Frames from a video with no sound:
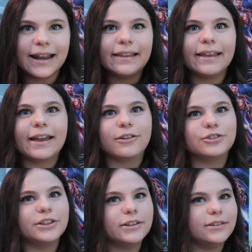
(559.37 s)
I like how
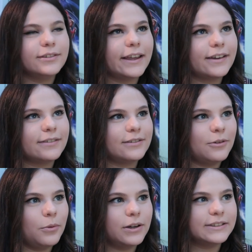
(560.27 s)
she like
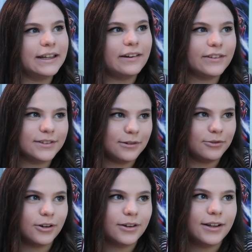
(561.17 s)
walked in and saw
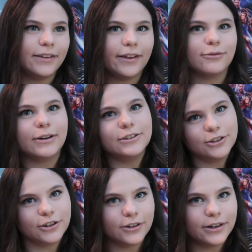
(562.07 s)
Veronica and like ran
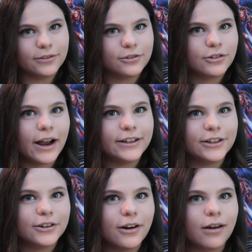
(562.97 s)
to her and cried
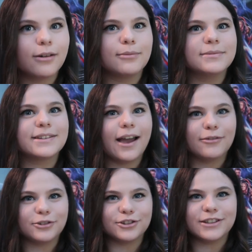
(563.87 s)
in her arms
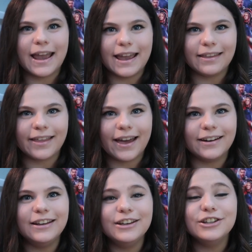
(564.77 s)
after saying
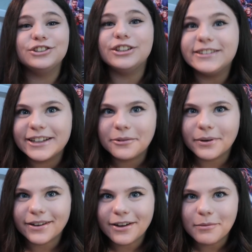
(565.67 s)
that she didn't
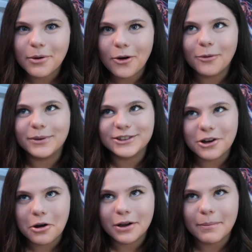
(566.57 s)
want to come home and
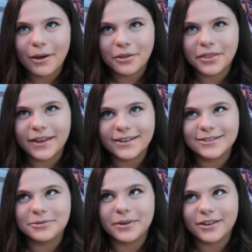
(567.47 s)
talk about
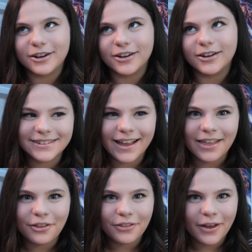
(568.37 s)
things with her.
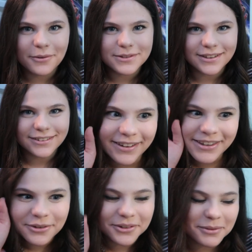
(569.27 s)
I thought that was a
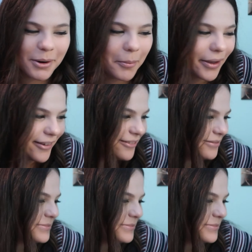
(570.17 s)
cute little moment.